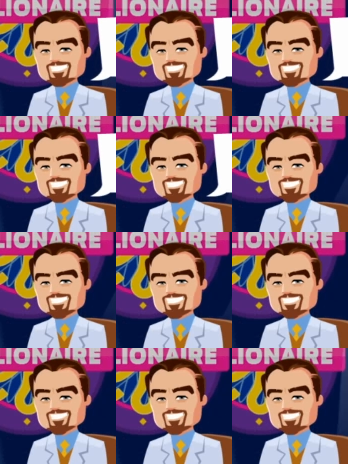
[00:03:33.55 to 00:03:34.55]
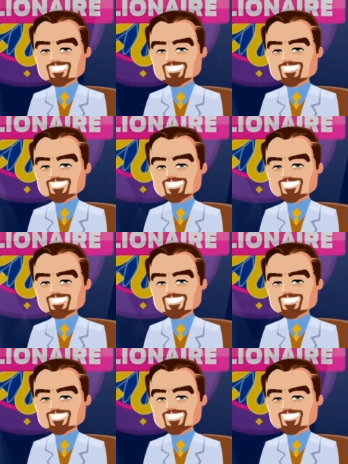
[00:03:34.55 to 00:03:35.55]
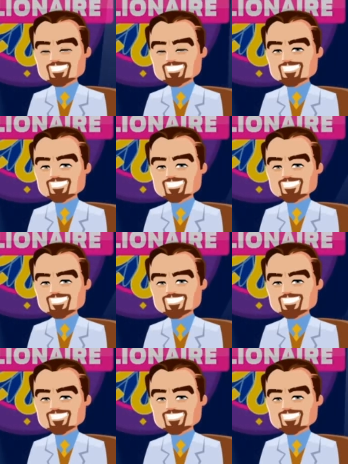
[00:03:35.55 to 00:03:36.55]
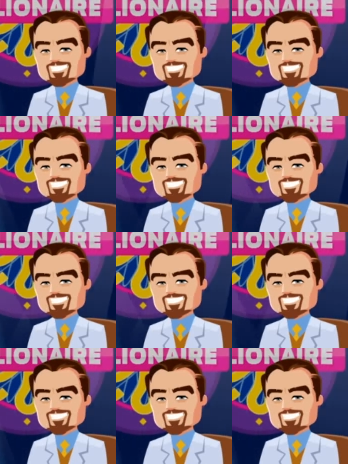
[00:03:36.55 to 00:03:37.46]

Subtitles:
Nothing is said.